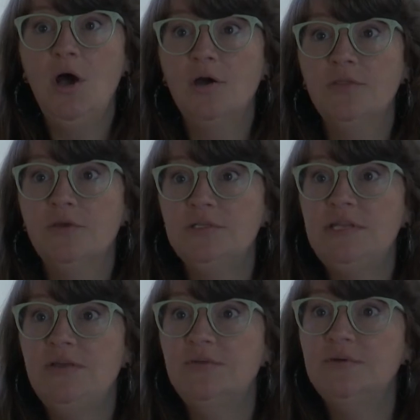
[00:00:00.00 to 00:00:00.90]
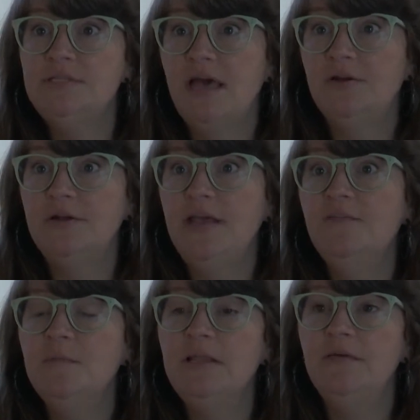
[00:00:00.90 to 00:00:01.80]
are Thursday through Saturday
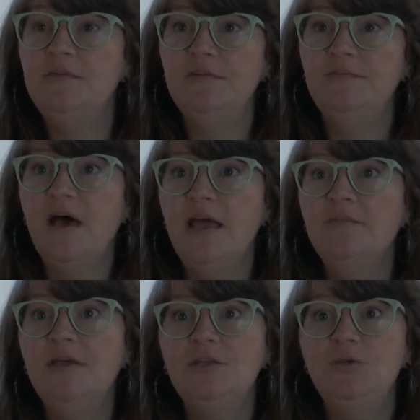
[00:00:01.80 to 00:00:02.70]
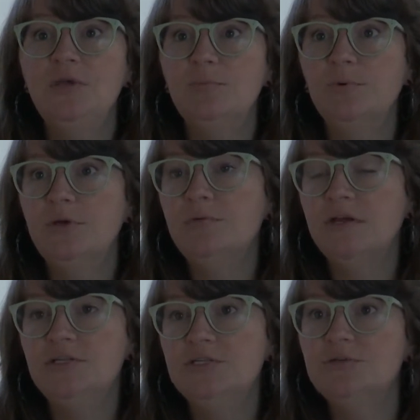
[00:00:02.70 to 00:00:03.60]
from 11 to 5, and you can pre
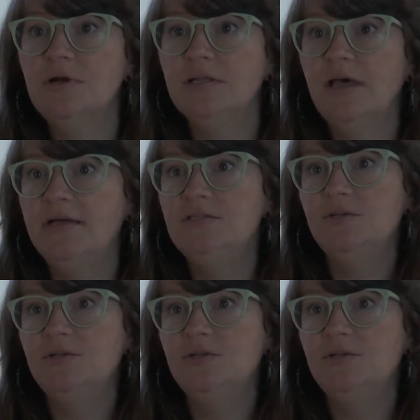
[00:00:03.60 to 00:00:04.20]
register online.